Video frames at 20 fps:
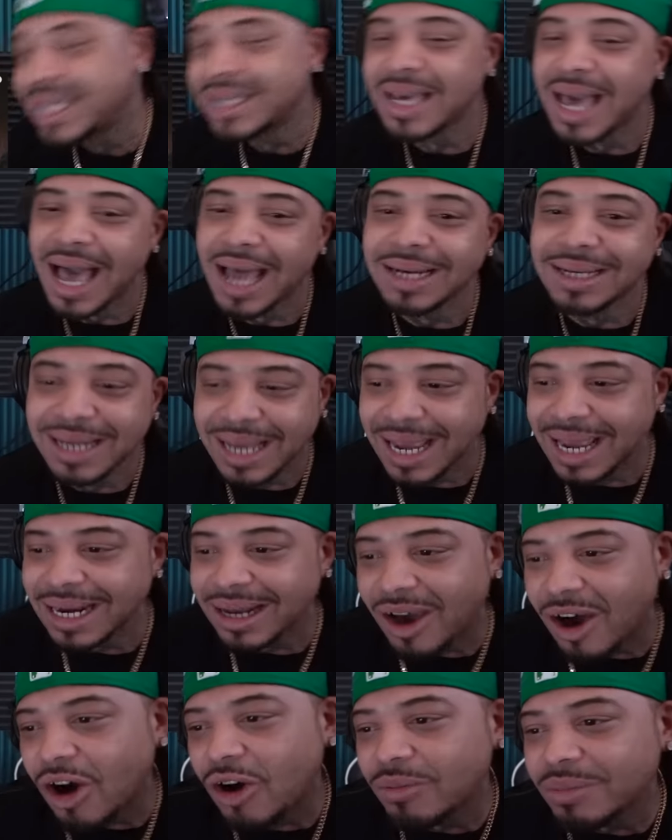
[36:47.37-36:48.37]
got dead
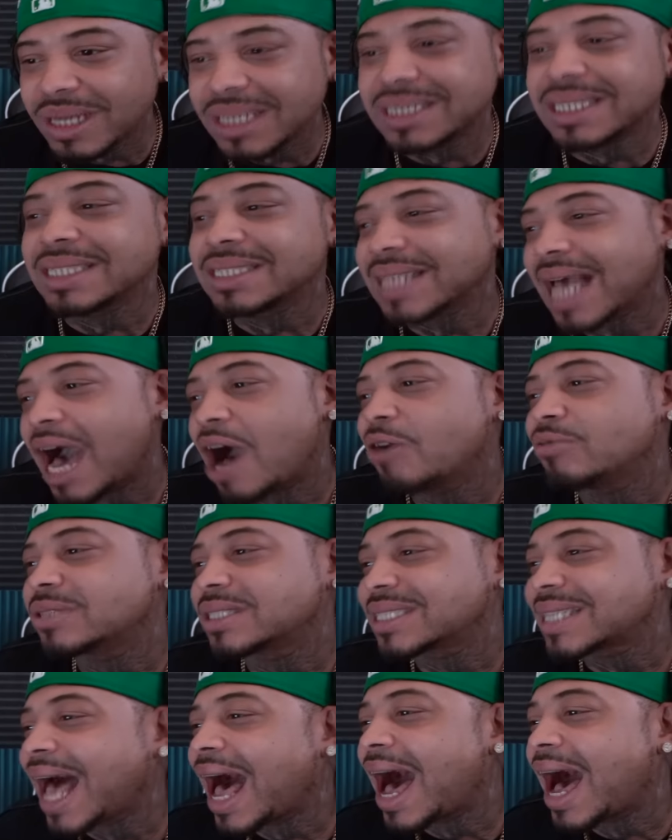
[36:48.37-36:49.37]
homies, he's
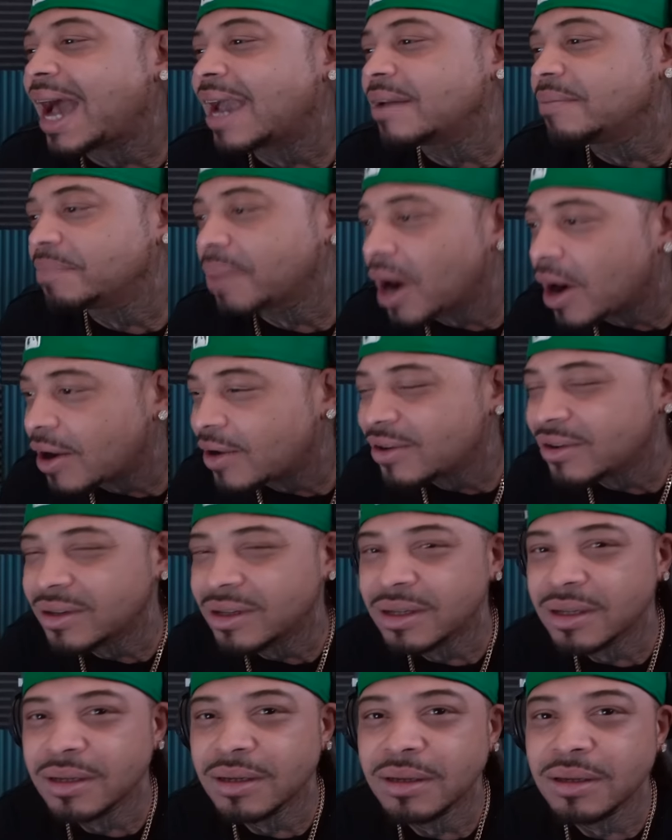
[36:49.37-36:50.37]
outside, bro.